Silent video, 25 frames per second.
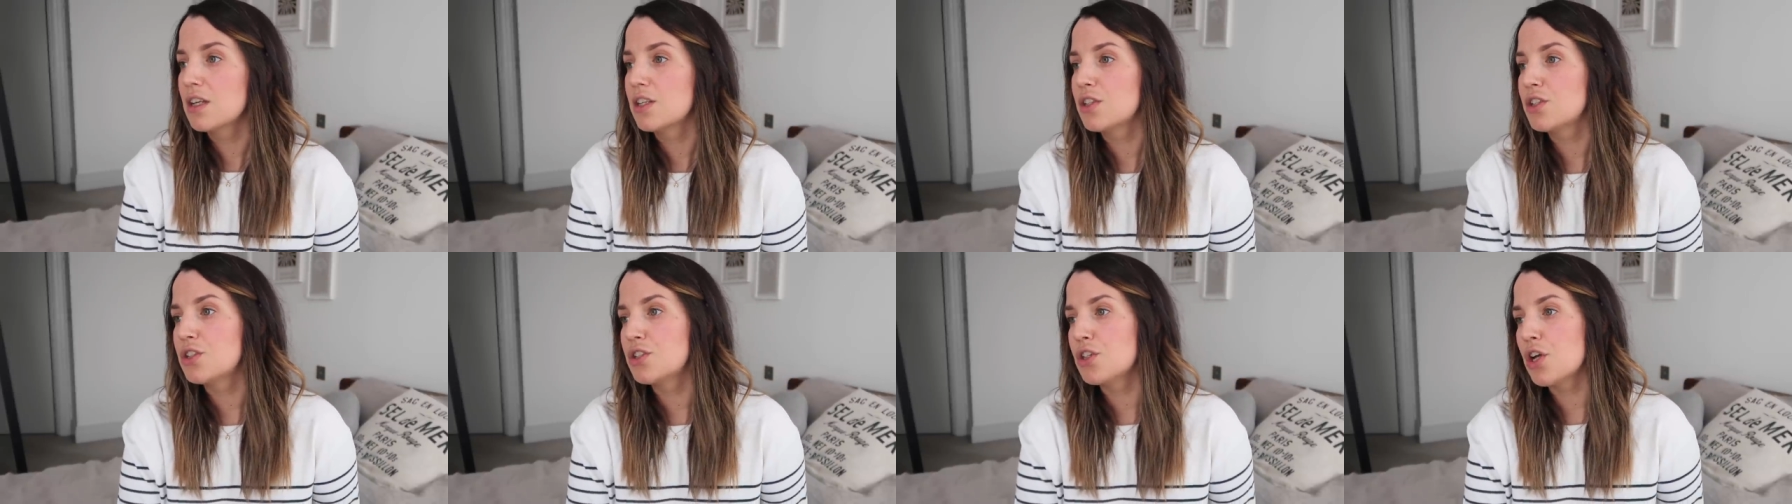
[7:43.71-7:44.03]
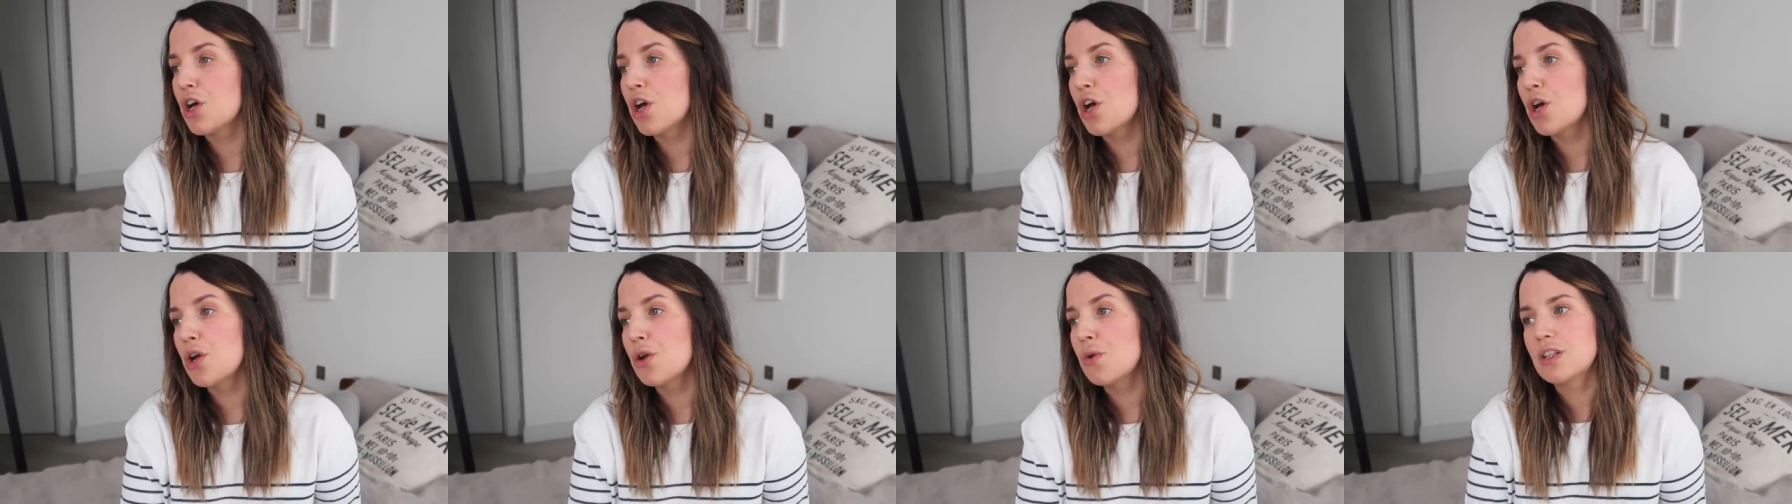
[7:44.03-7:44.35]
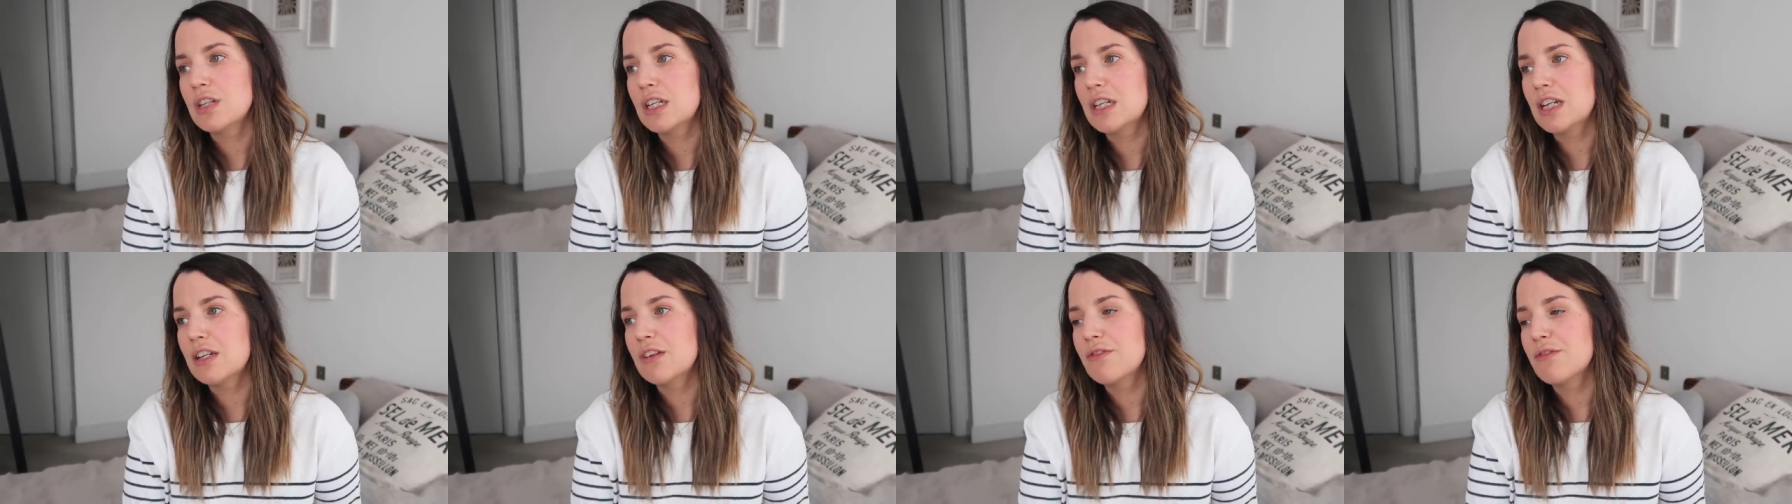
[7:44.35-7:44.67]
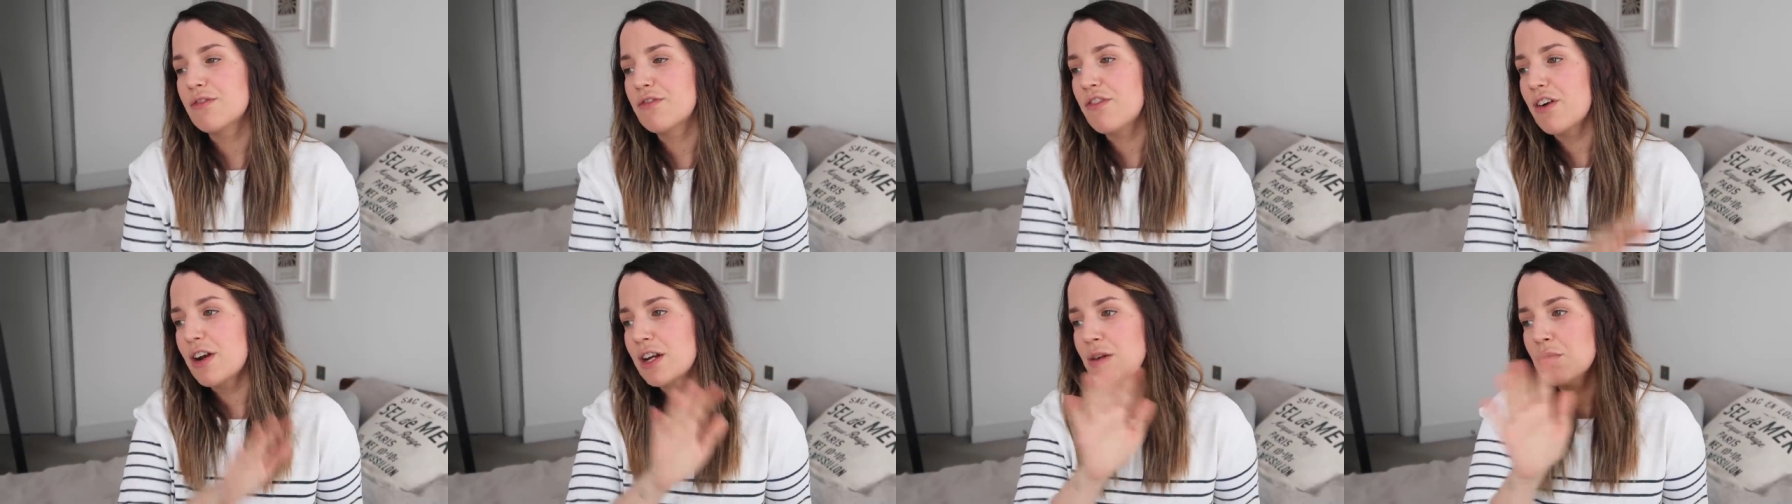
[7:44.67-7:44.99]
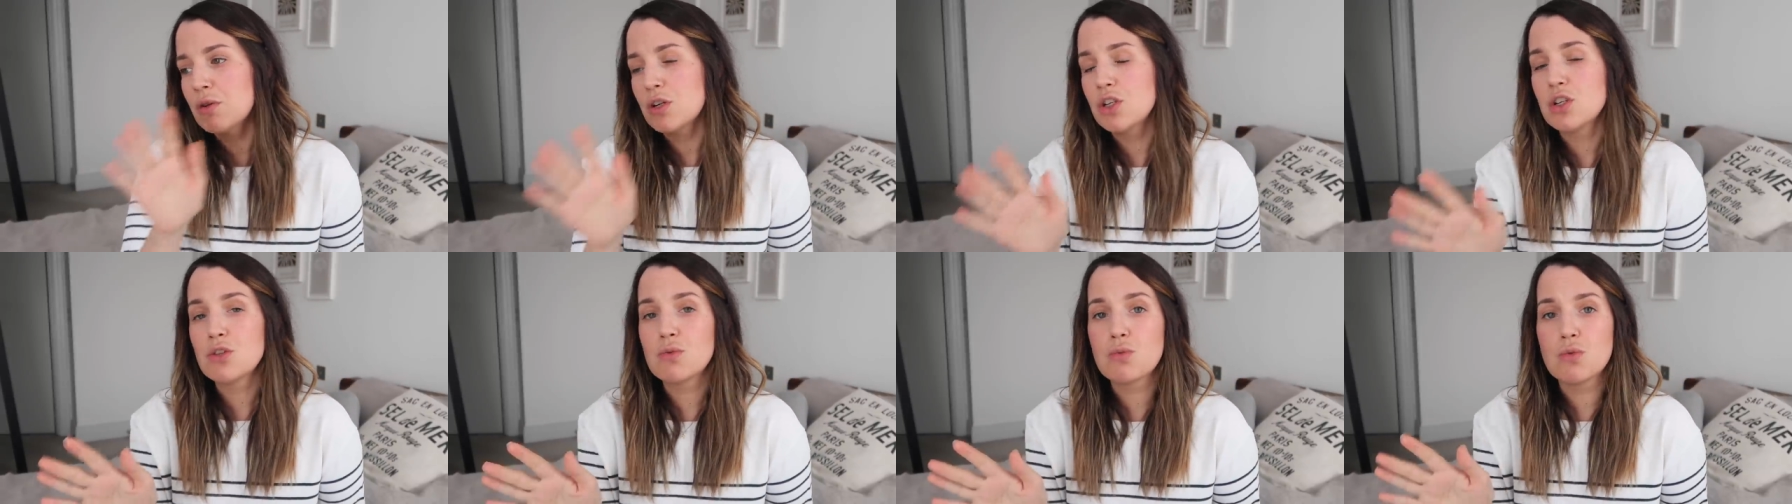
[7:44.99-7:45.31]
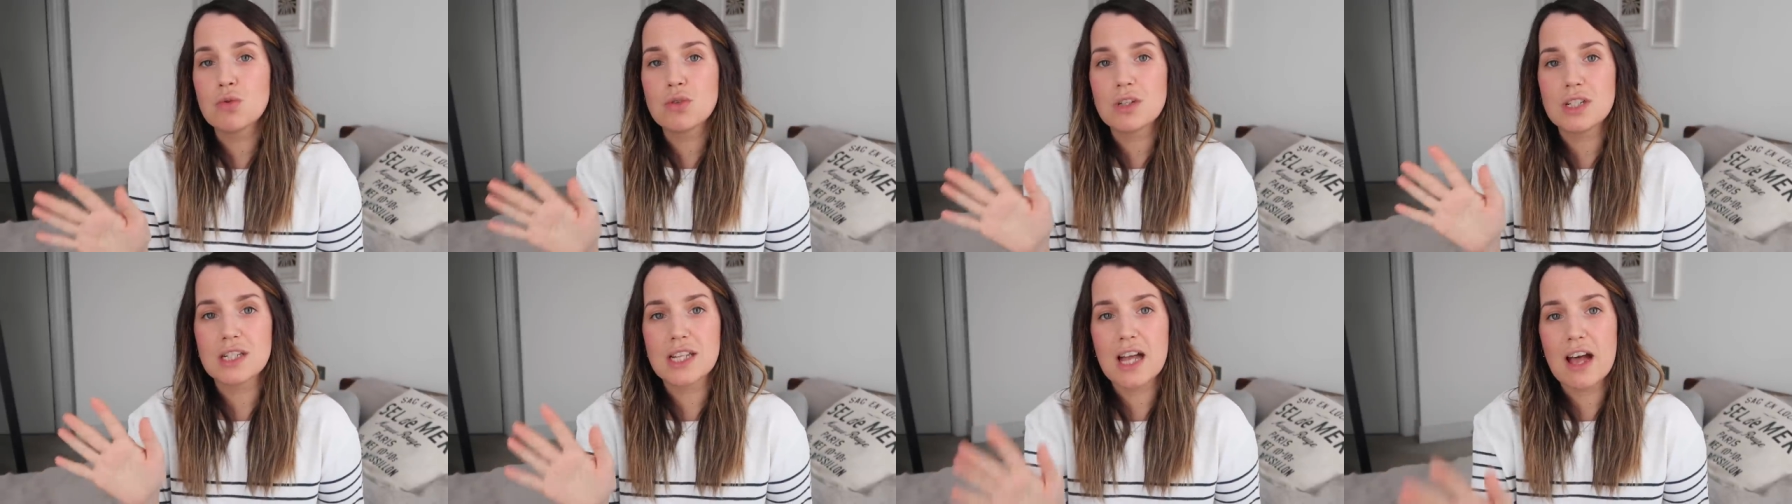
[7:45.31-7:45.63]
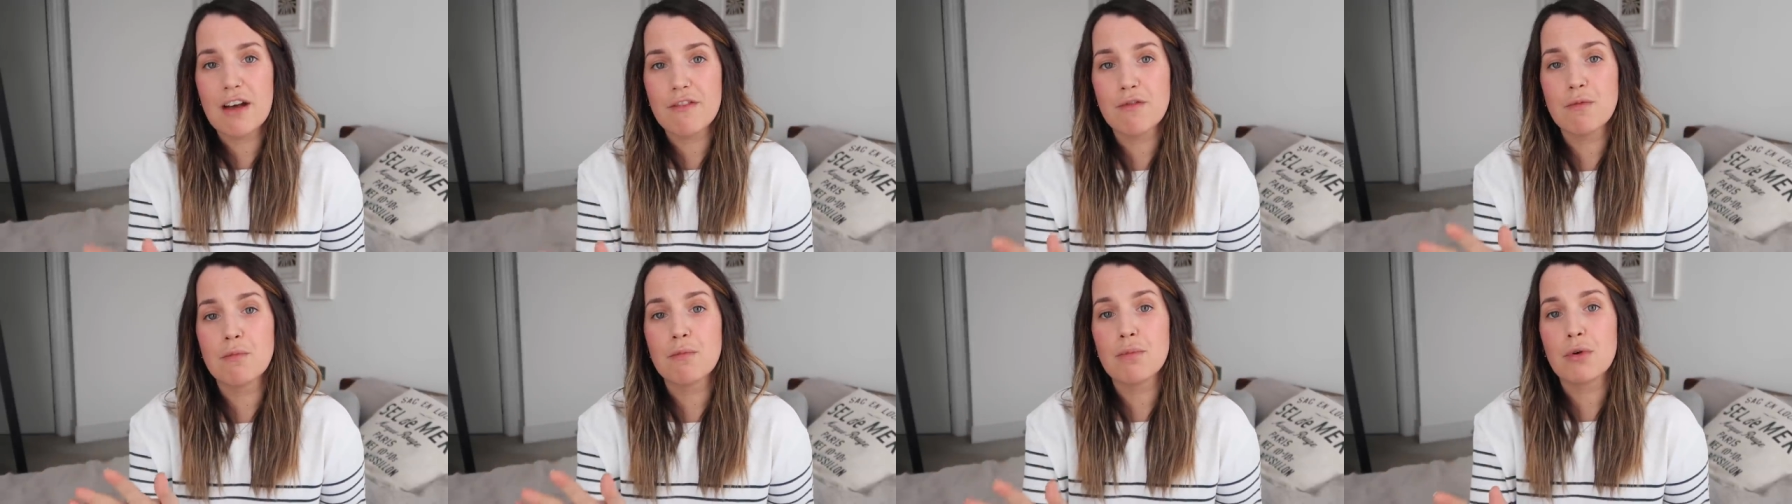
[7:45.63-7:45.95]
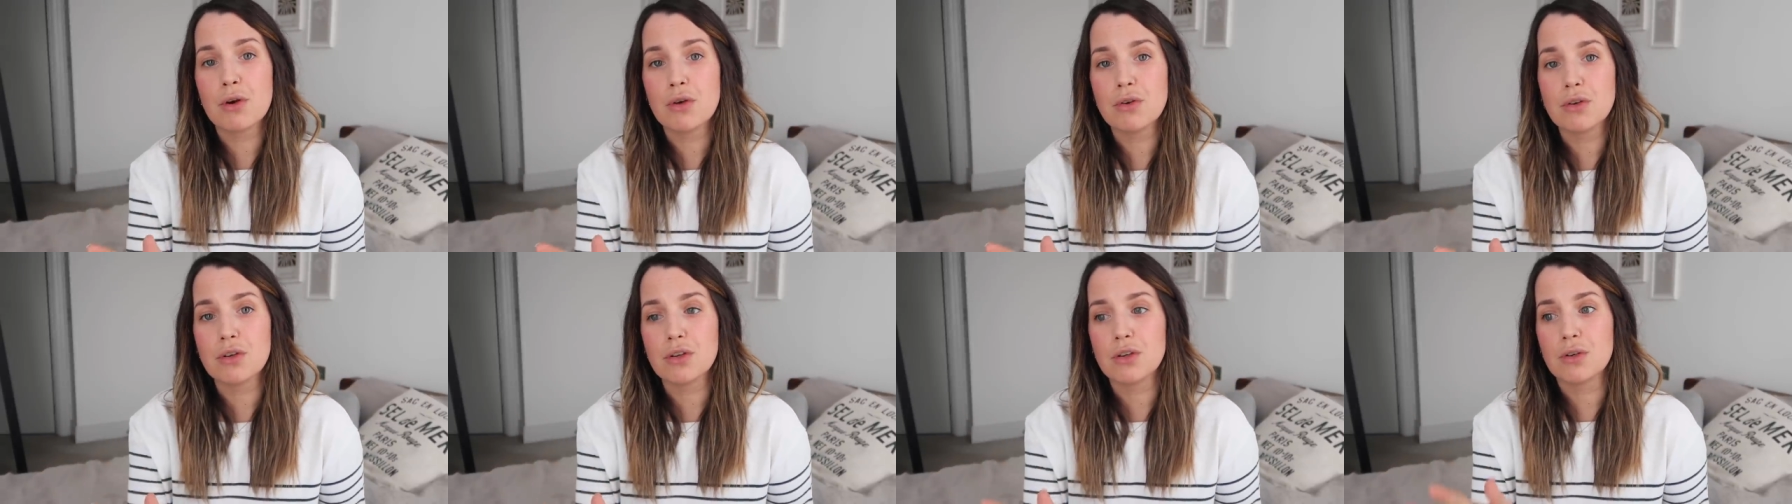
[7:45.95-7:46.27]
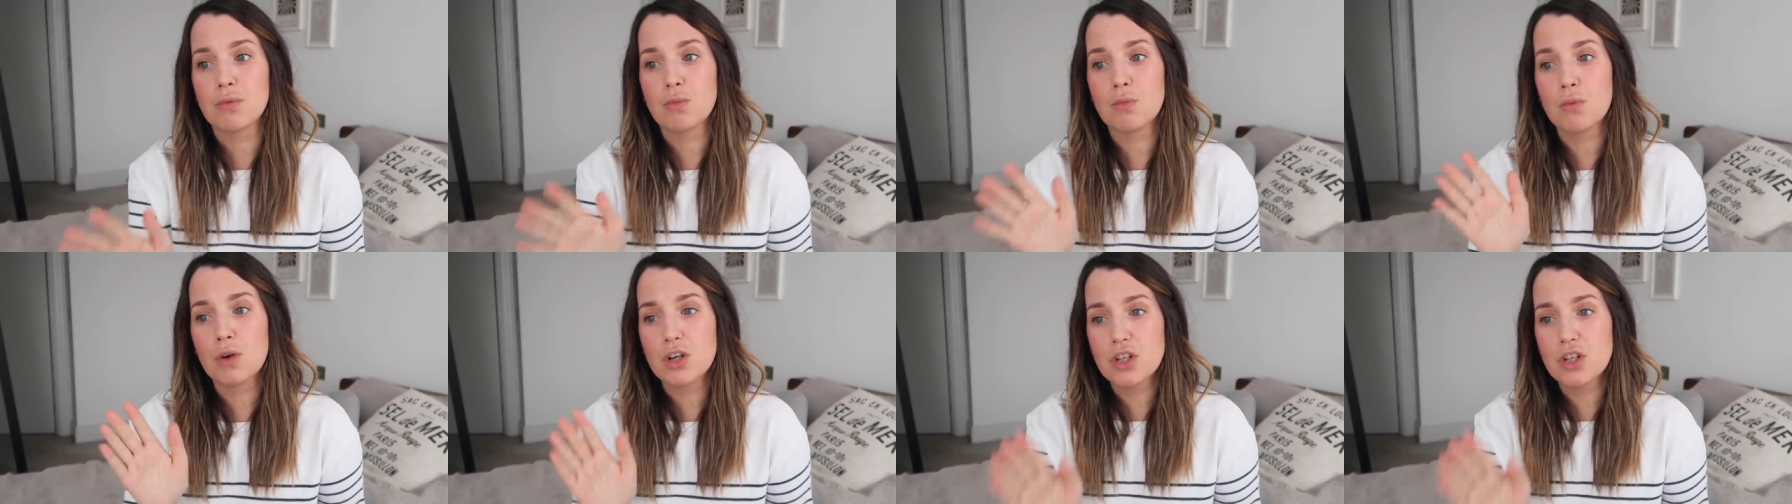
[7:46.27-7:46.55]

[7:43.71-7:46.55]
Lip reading: So for anyone whose waters haven't broken,